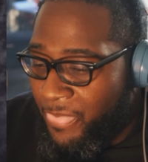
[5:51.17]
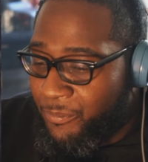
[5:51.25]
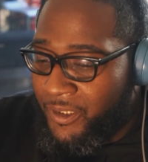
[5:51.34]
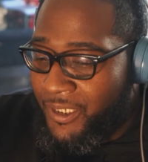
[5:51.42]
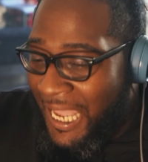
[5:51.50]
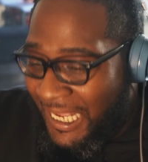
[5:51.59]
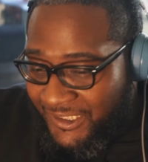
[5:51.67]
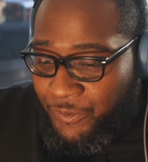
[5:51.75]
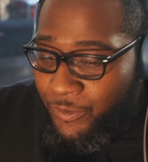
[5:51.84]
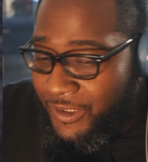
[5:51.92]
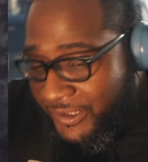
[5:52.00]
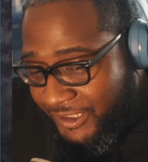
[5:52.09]
But I just
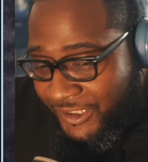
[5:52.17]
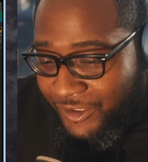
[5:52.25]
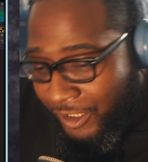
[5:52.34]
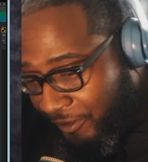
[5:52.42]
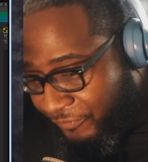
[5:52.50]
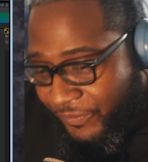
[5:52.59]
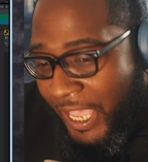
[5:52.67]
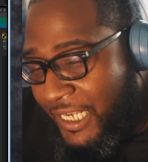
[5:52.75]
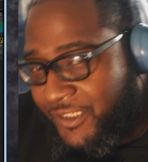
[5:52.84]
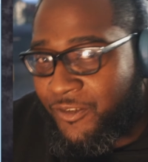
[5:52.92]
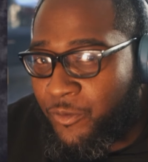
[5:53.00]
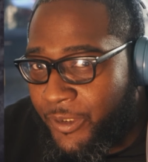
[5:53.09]
want to teach y'all the
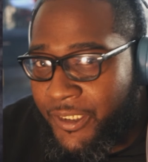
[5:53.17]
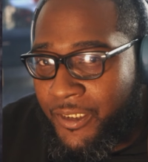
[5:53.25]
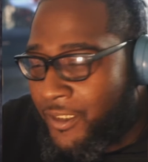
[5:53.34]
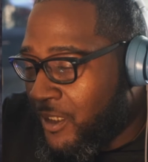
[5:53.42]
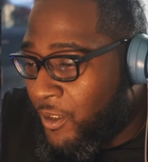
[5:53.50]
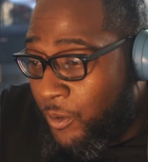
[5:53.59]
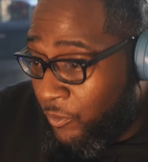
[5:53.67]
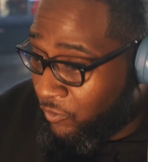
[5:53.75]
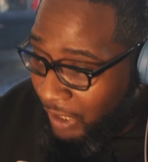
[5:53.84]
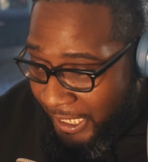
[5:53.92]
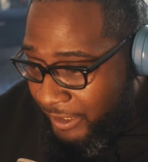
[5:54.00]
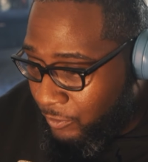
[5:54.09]
faster way
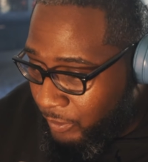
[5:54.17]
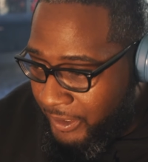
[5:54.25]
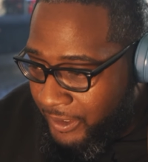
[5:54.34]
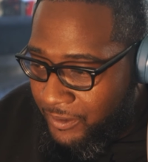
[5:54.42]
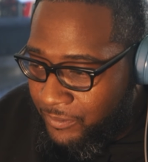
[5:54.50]
right away,